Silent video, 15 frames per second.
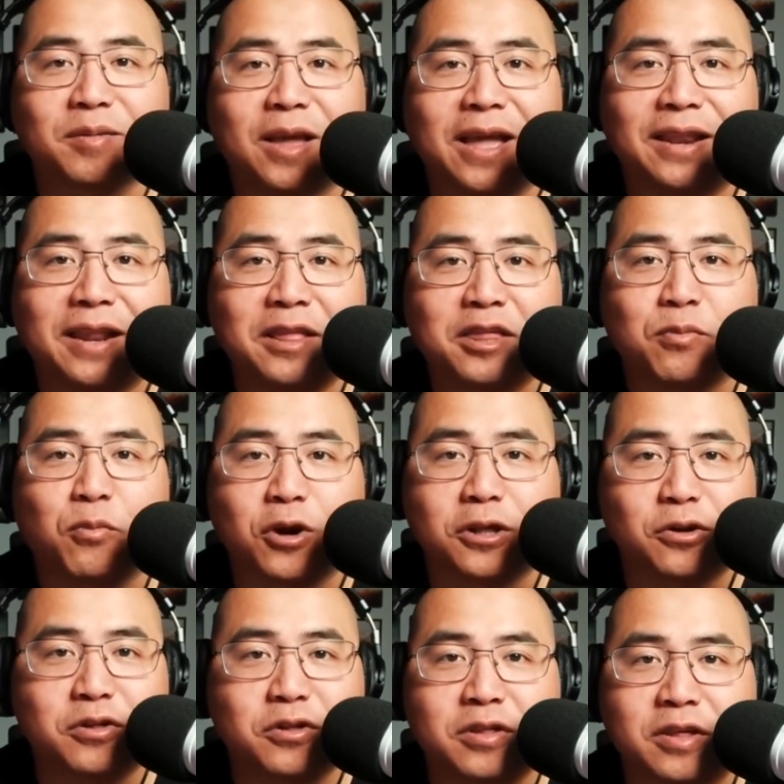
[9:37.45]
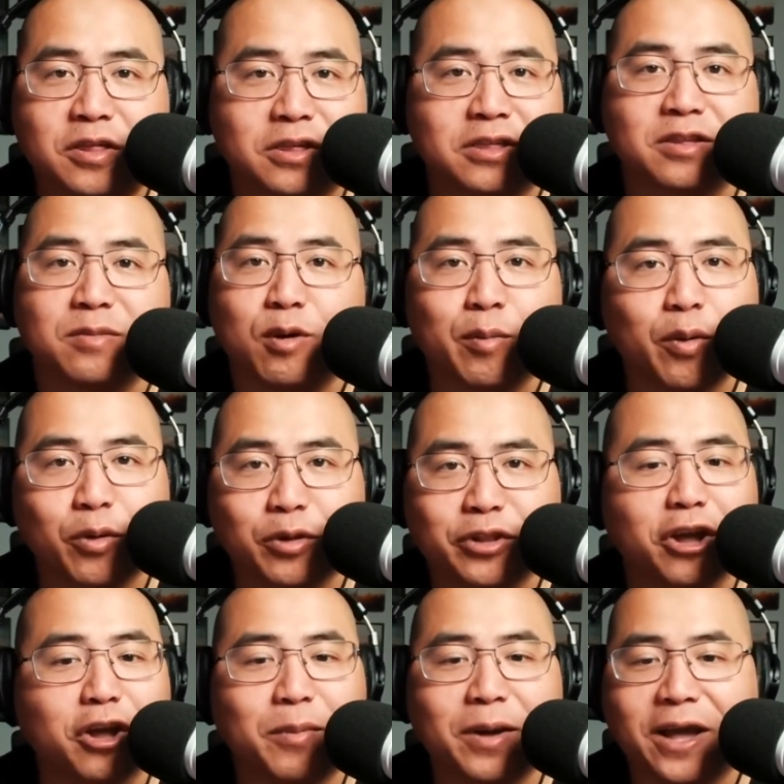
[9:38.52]
And in spoilers, in just a moment, we'll talk
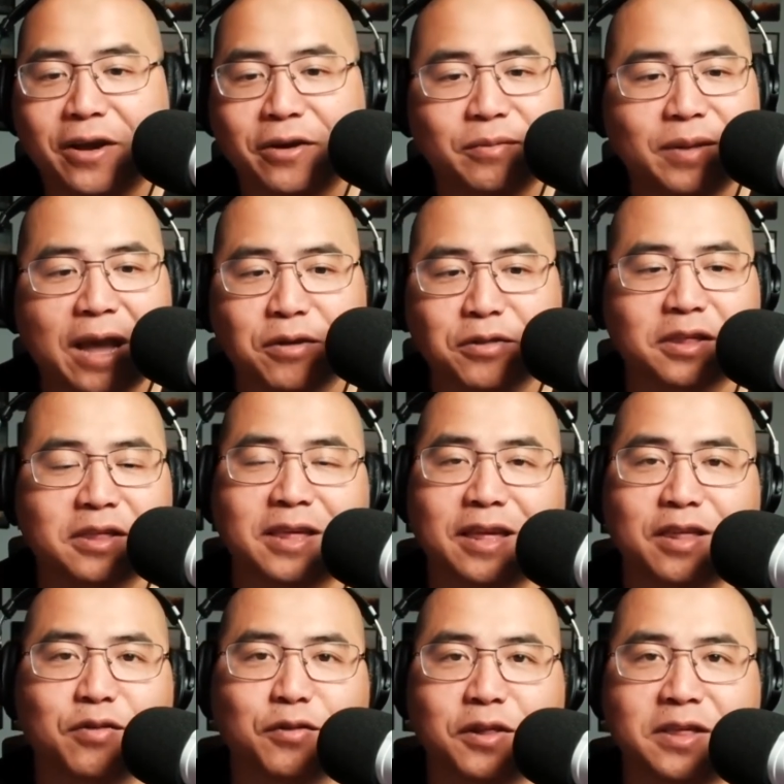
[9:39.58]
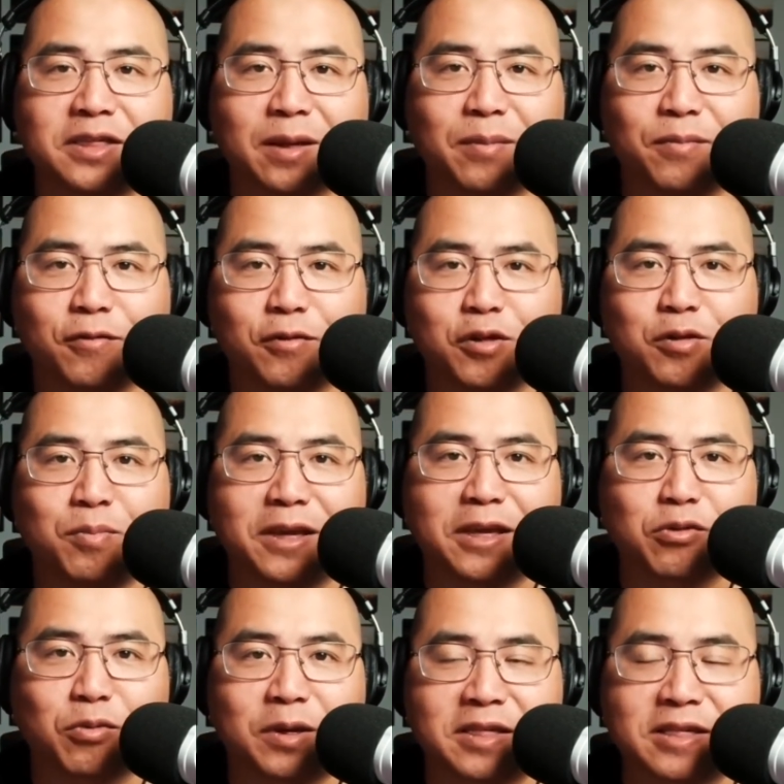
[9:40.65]
about how successfully some of those big
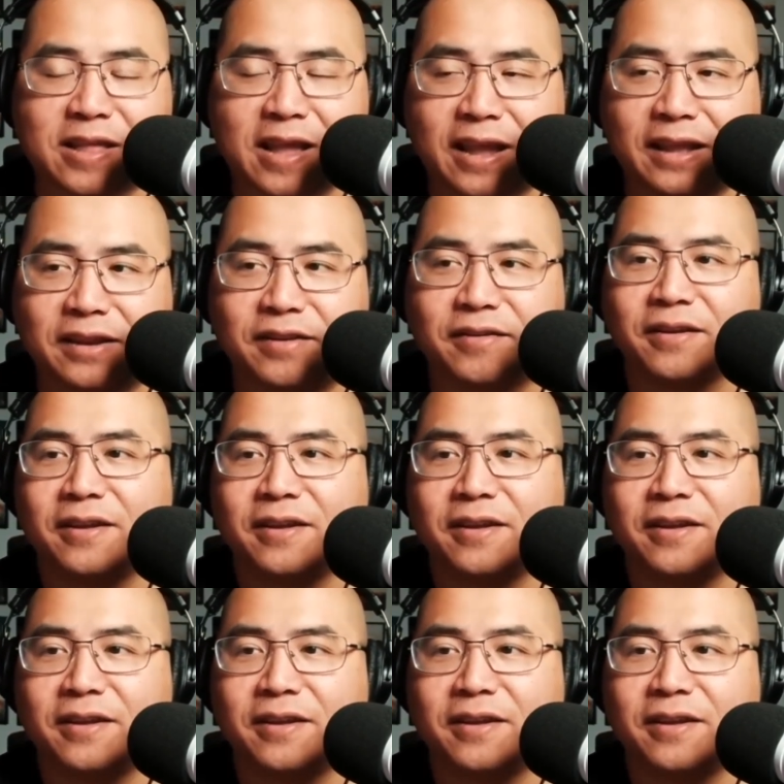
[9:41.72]
swings land.